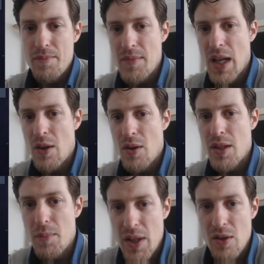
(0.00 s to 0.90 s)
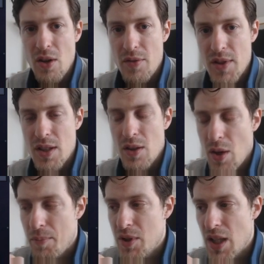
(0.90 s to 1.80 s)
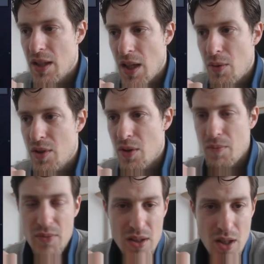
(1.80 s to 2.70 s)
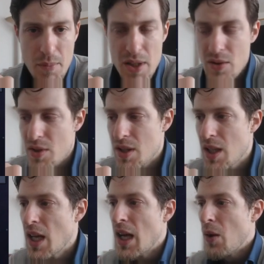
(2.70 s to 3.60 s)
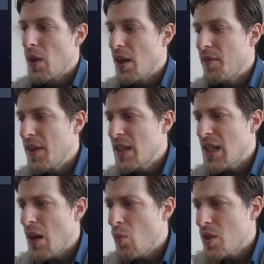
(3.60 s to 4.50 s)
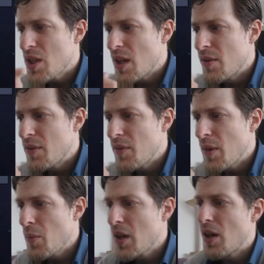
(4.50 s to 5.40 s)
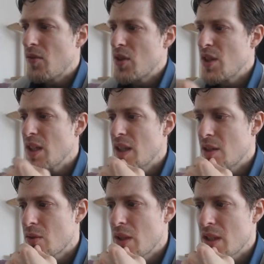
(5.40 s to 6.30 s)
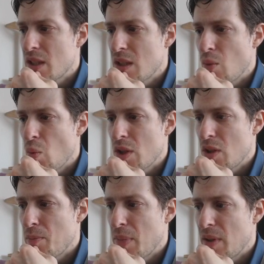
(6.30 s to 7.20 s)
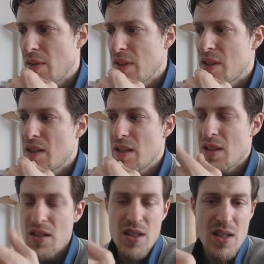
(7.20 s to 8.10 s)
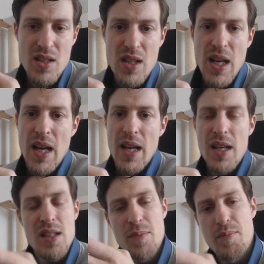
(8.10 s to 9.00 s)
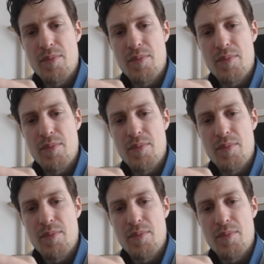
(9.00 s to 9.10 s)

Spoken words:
I heard they've been nerfed in an update now, so it's gonna be interesting. Well, I think that was everything. We covered the interest, what you built. This is just, it's a